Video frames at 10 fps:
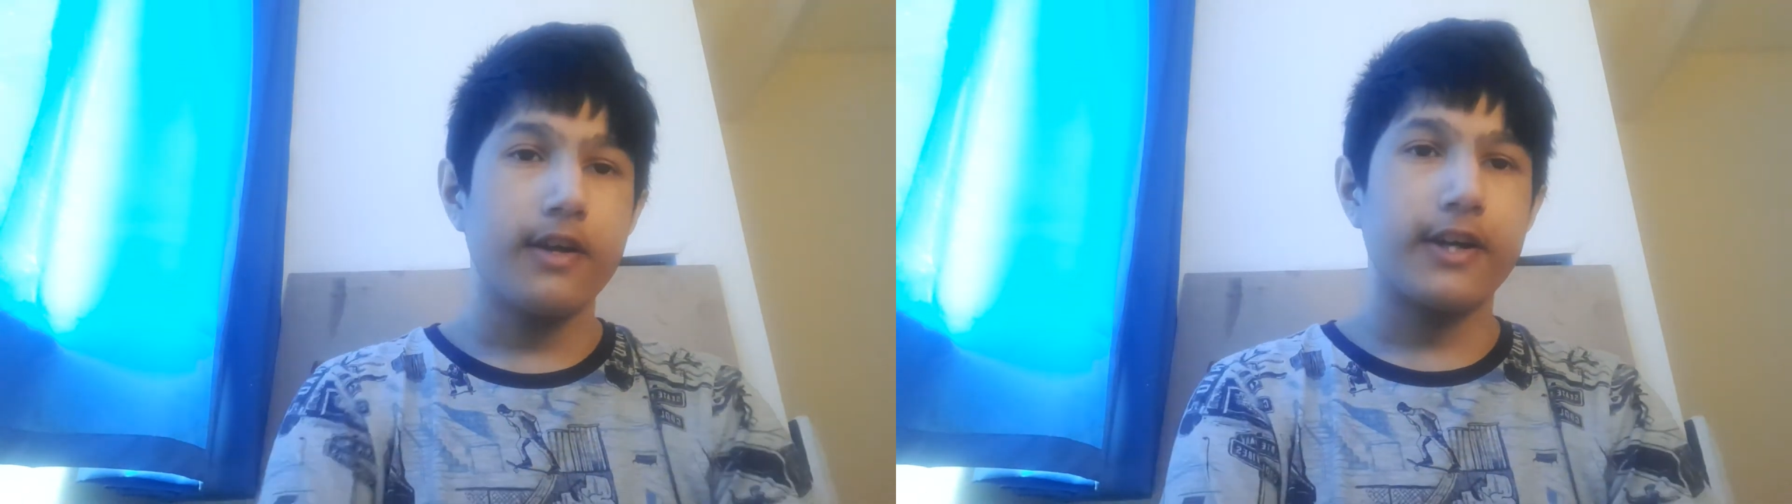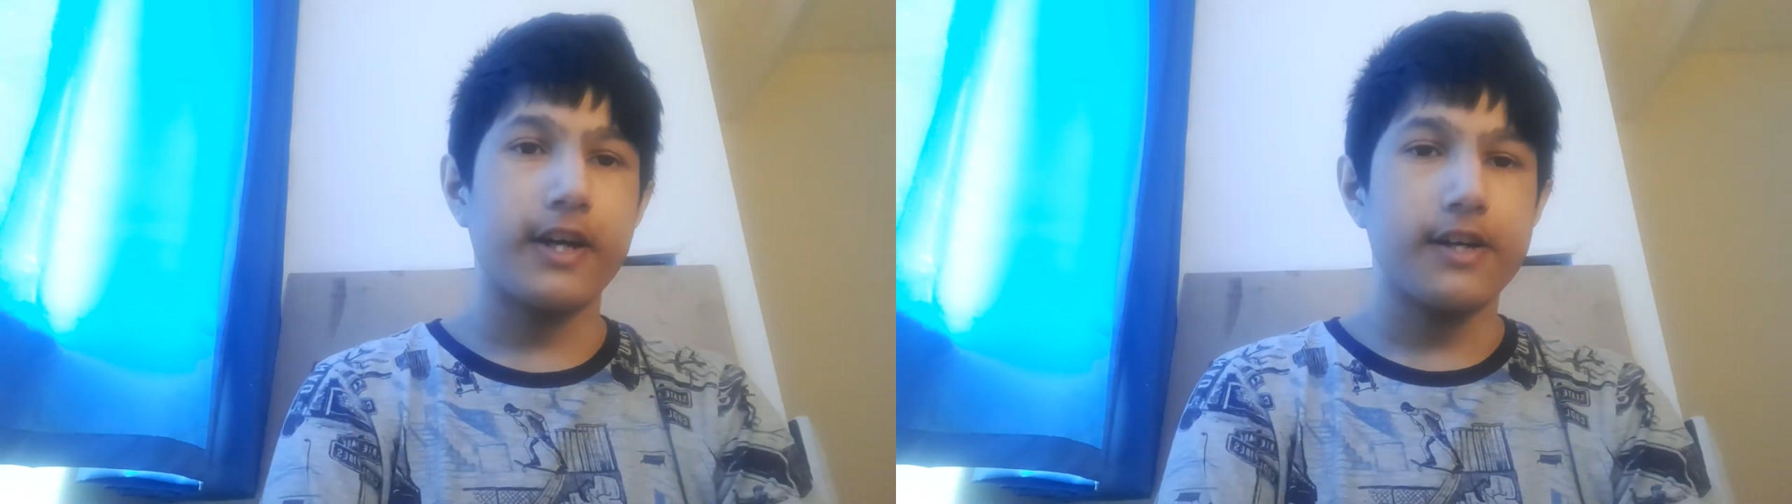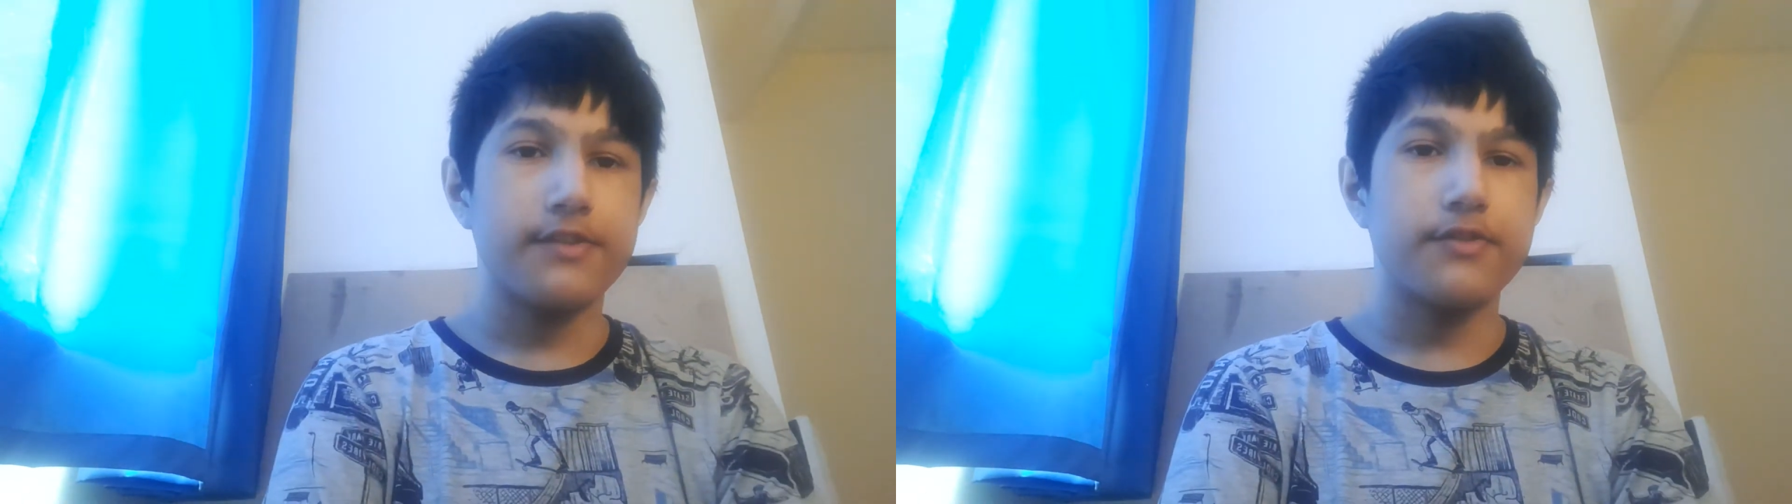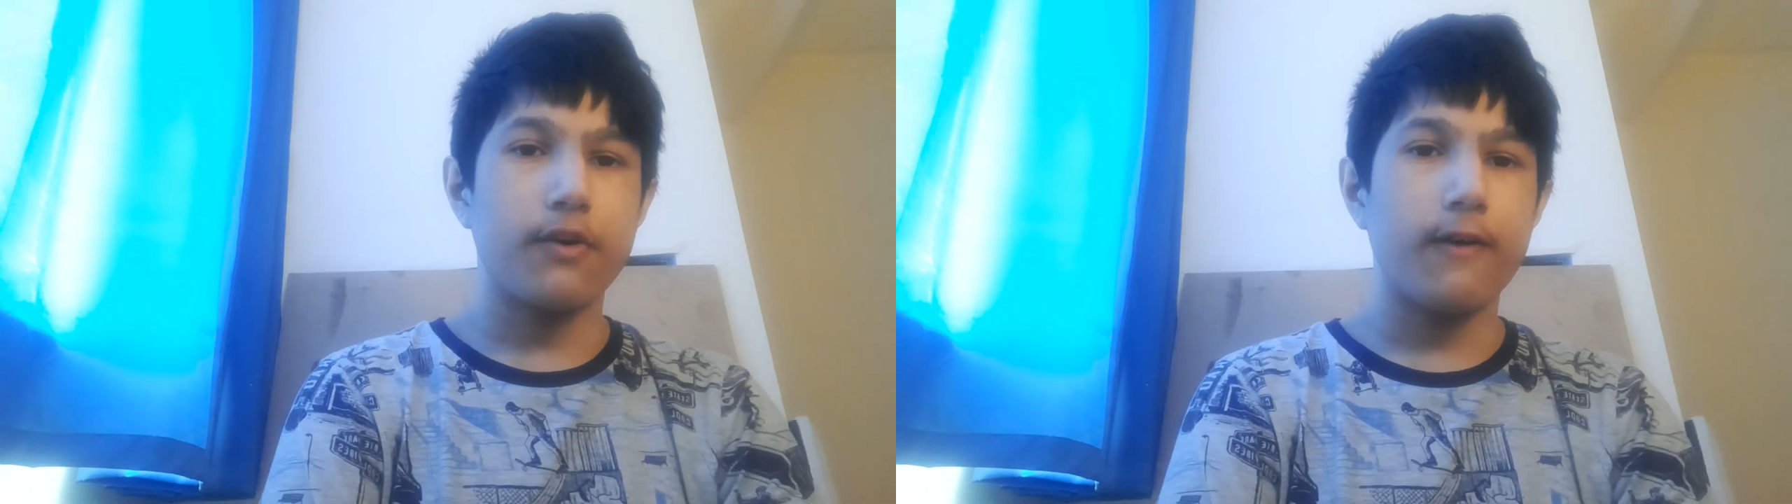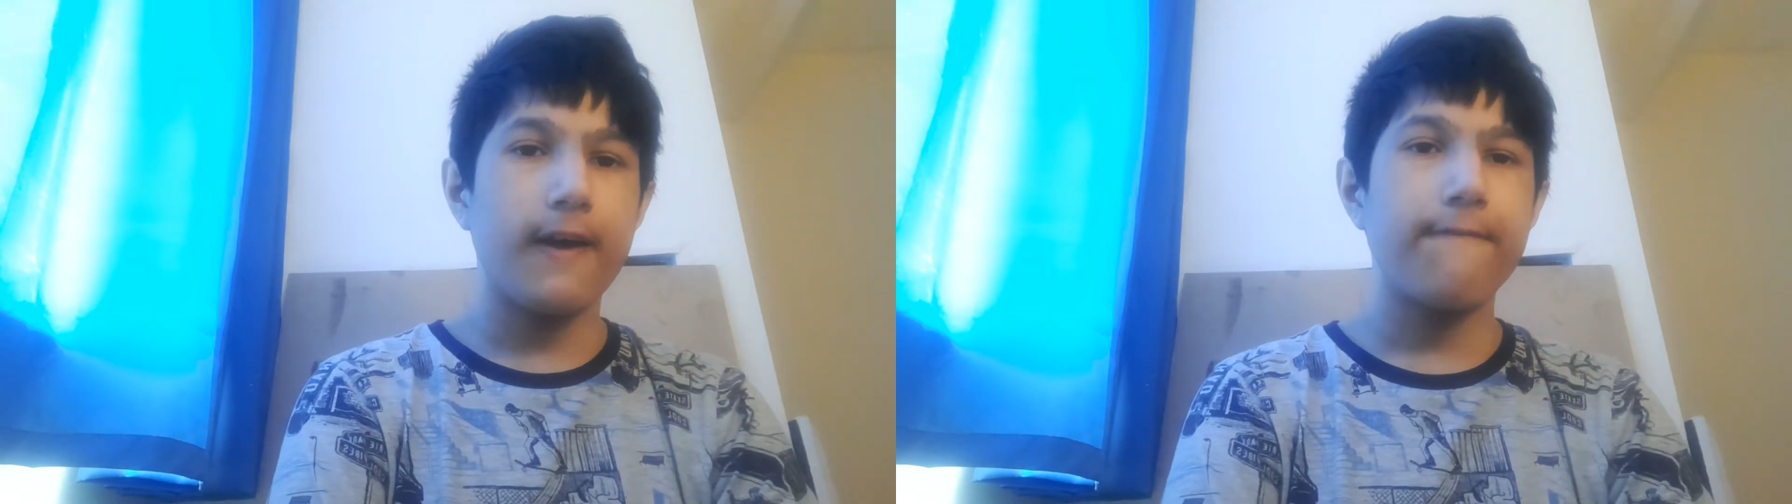Guys,
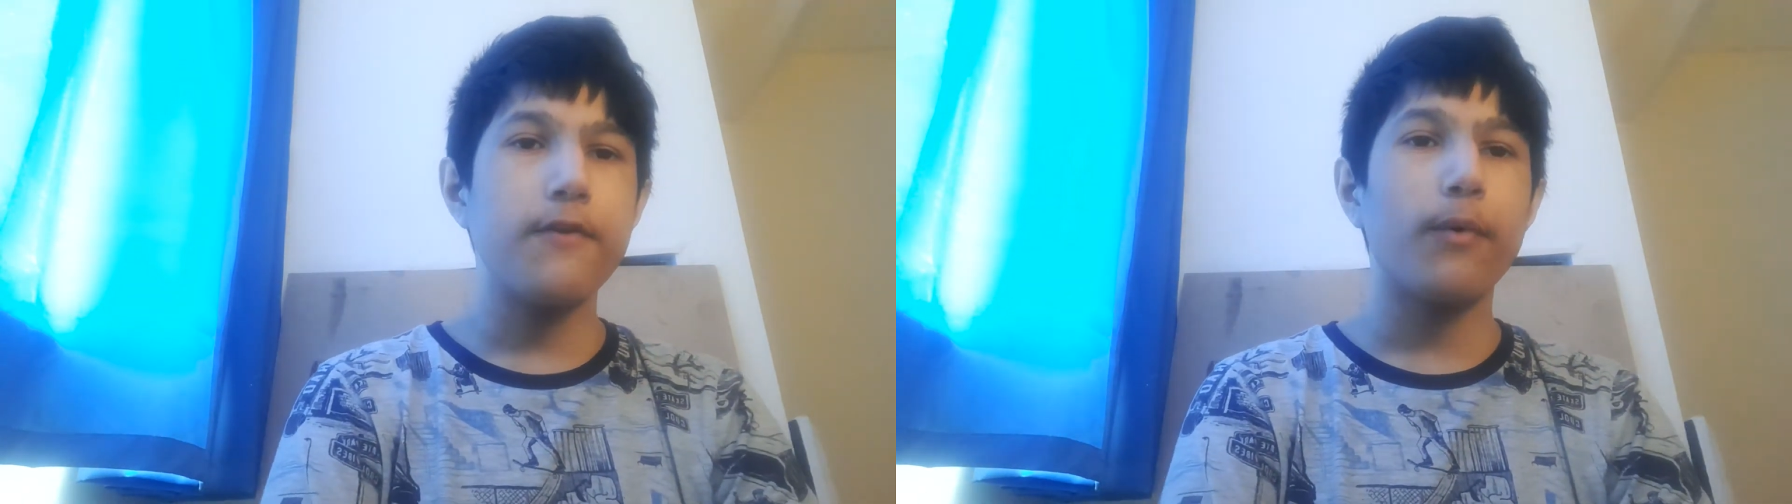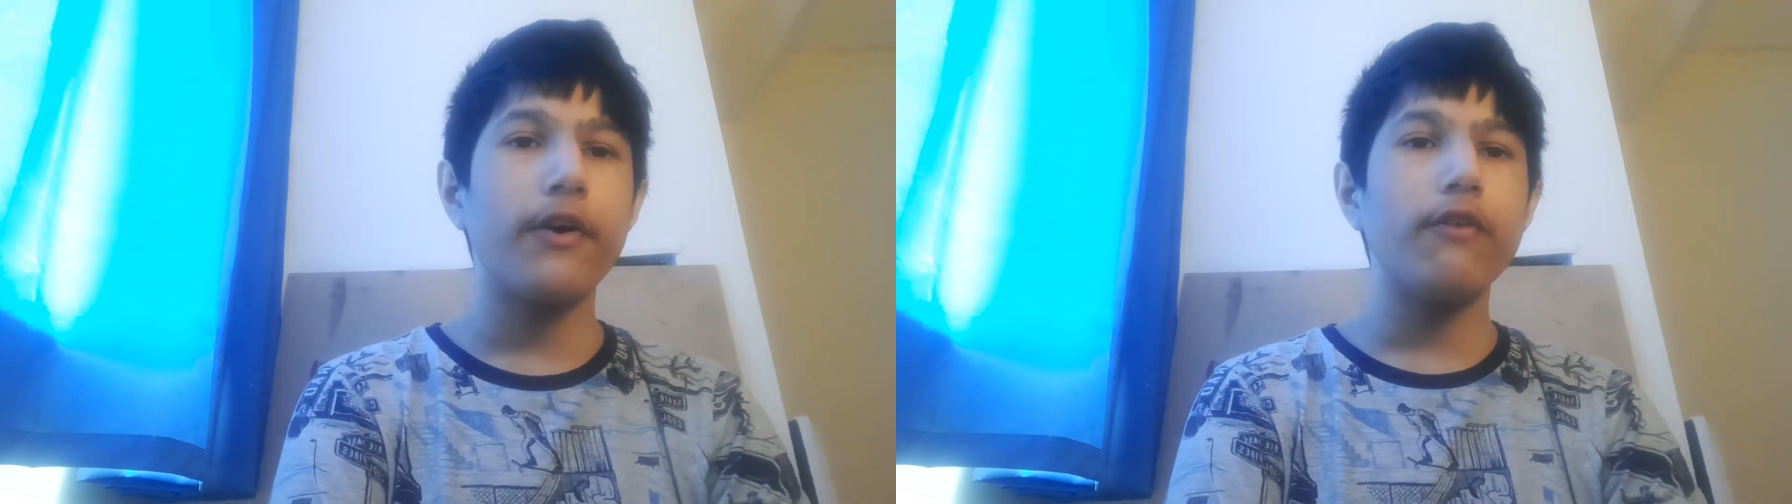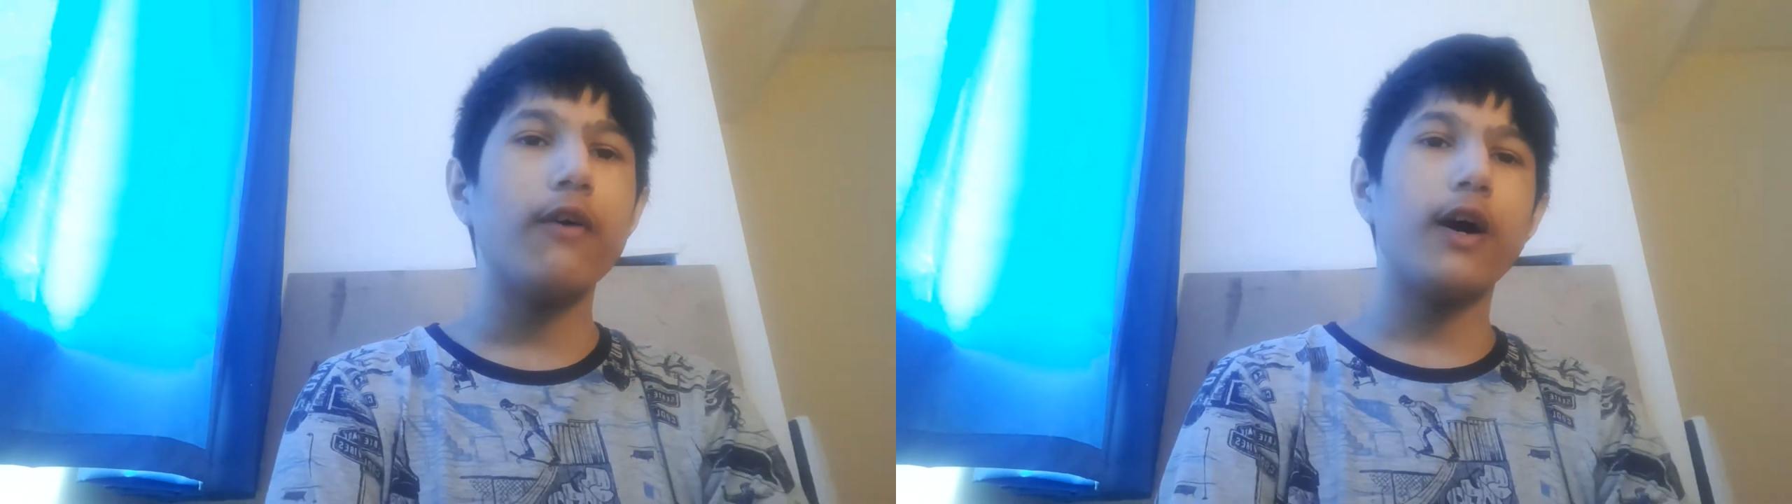so if you want to know